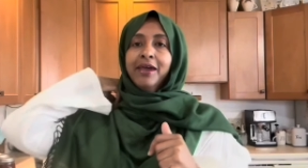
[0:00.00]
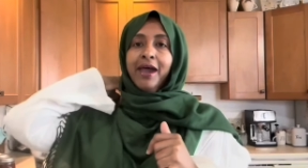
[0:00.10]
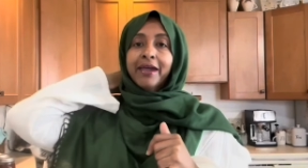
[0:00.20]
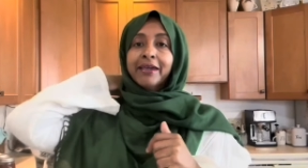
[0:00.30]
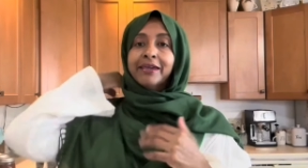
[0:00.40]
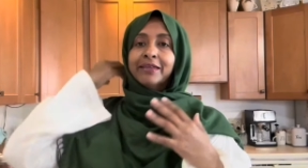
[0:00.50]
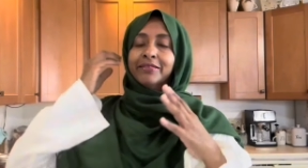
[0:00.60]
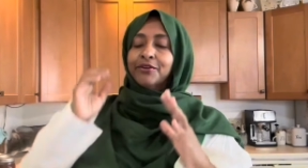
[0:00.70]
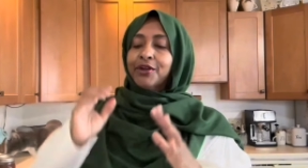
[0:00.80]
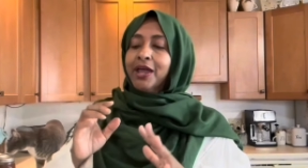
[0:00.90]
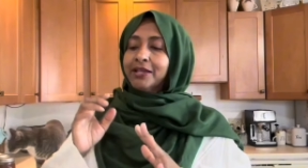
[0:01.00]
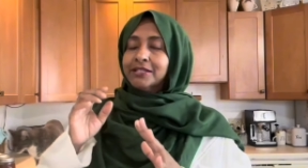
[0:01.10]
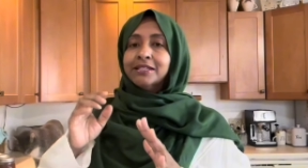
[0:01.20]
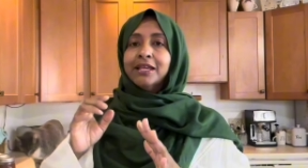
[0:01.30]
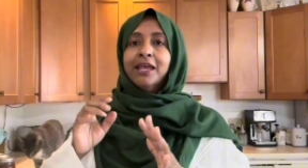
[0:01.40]
and get
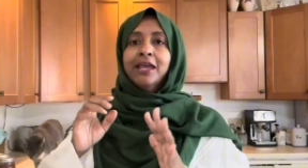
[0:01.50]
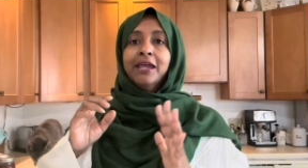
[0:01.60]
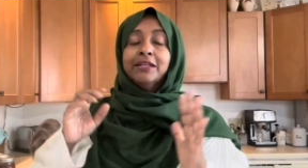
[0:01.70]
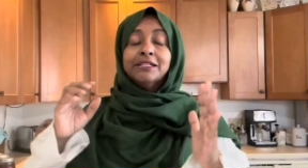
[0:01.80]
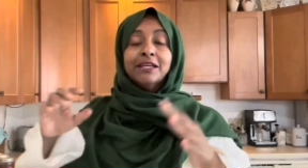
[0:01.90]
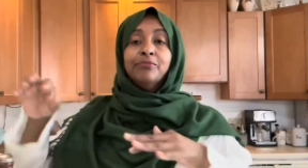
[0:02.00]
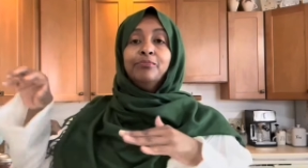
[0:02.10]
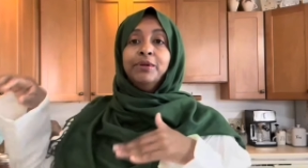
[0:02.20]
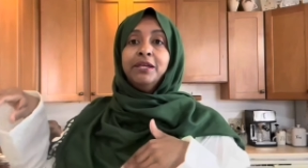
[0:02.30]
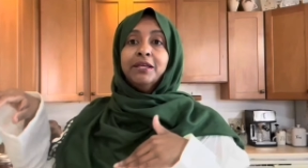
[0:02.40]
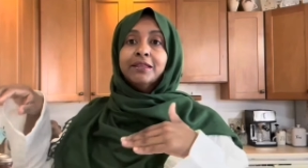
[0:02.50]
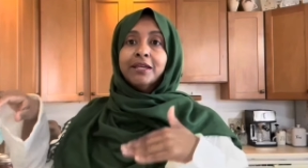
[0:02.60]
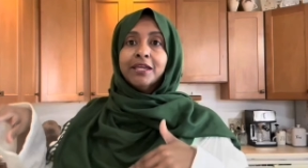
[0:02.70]
dressed instead of being in the